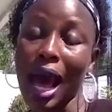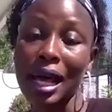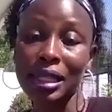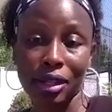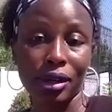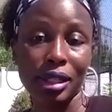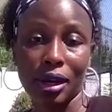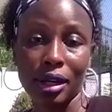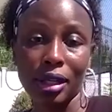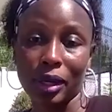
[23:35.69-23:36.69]
Ask your
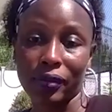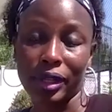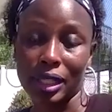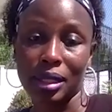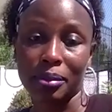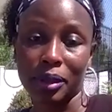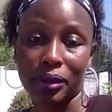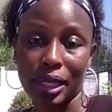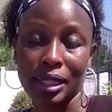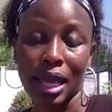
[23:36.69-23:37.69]
attorney what reasonable
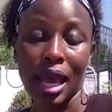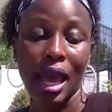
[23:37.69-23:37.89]
is